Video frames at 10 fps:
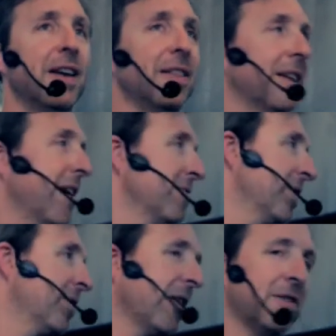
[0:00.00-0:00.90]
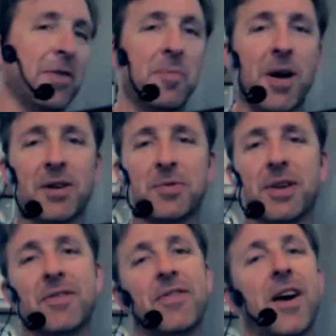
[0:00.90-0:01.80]
And like every CrossFit box
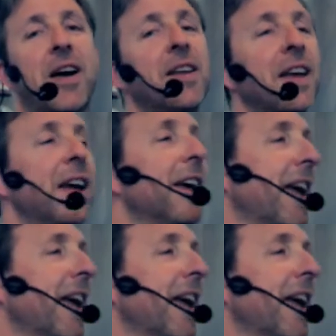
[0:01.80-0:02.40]
we can find,